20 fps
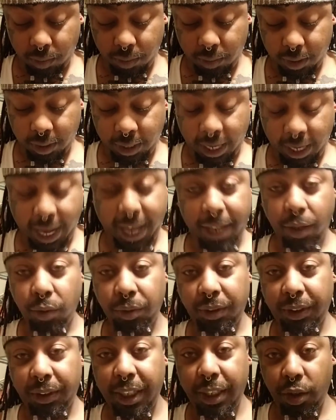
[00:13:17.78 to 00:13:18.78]
And I ain't going to
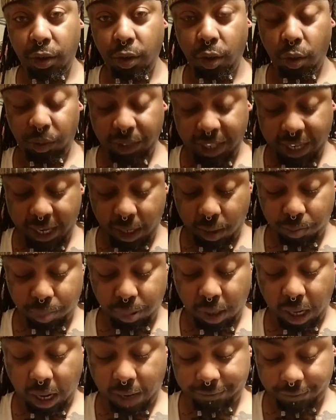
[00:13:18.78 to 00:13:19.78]
send you no damn
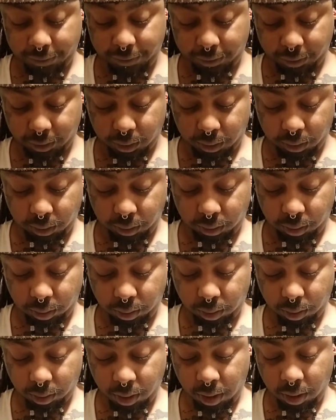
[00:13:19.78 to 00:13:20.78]
prophet.
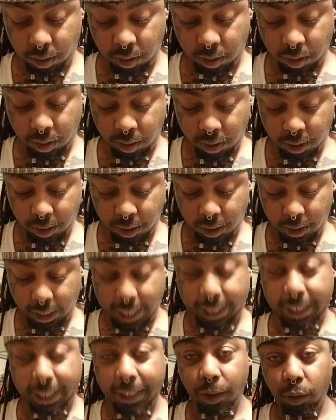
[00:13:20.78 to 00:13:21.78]
Like
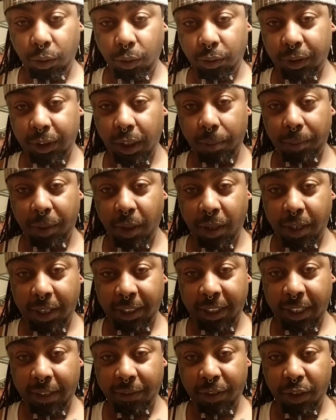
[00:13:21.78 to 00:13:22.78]
he going to sit up there and
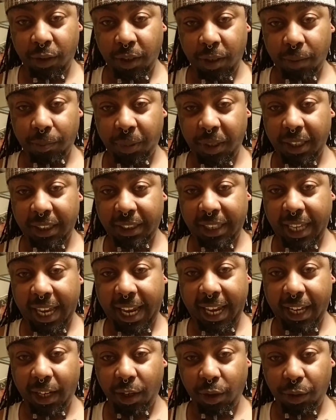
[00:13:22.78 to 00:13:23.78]
give you put his
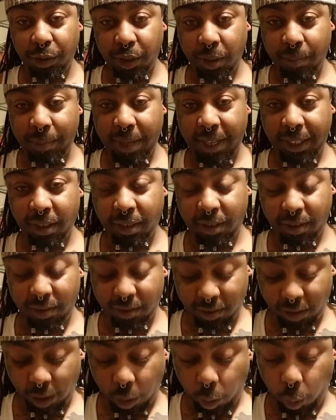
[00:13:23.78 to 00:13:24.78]
hand on you and make you
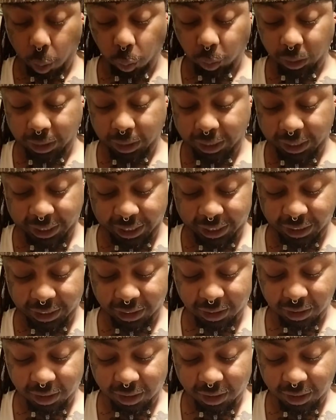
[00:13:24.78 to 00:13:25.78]
holy and
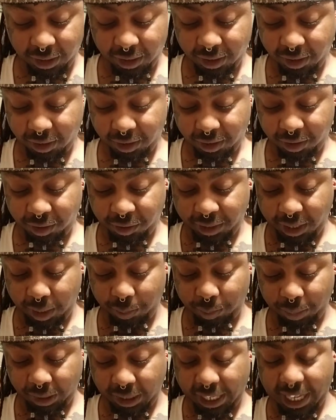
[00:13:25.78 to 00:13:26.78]
you get
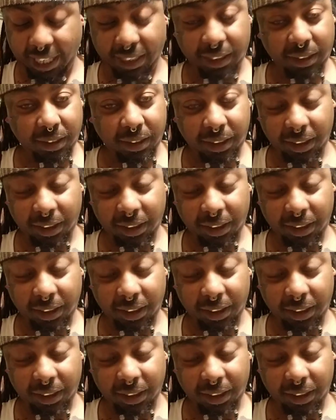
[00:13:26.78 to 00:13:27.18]
blessed.